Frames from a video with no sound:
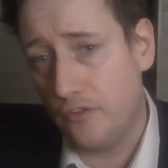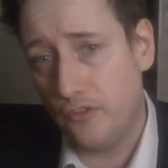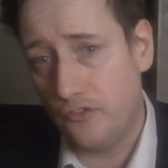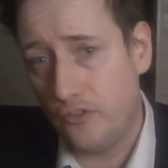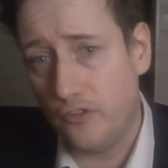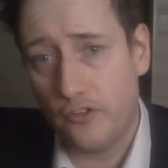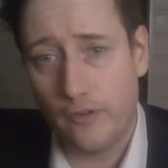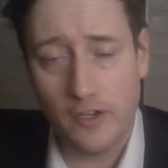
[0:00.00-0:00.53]
and it's
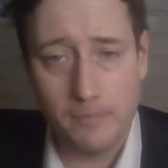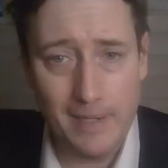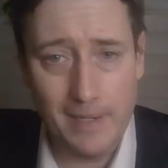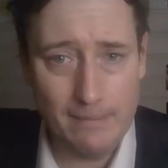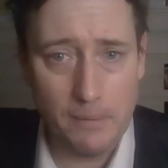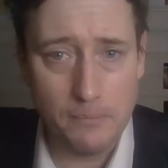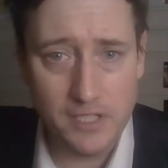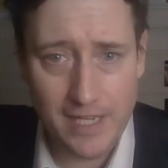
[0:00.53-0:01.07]
just going to make
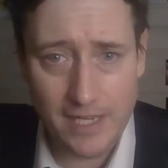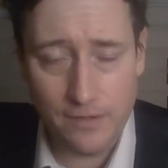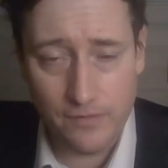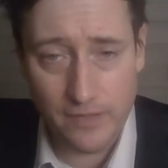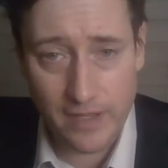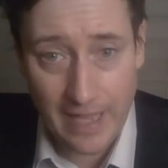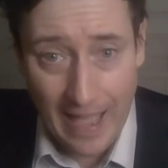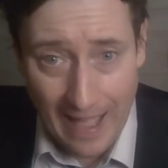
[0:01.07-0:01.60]
them upset
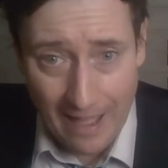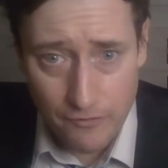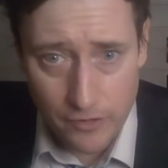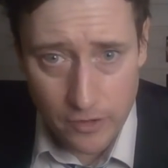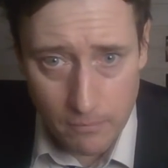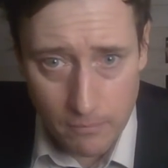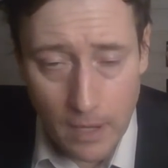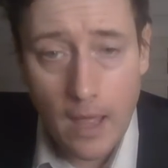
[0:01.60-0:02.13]
if they have
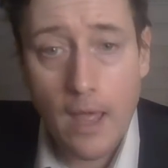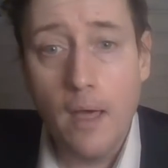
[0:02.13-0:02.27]
them.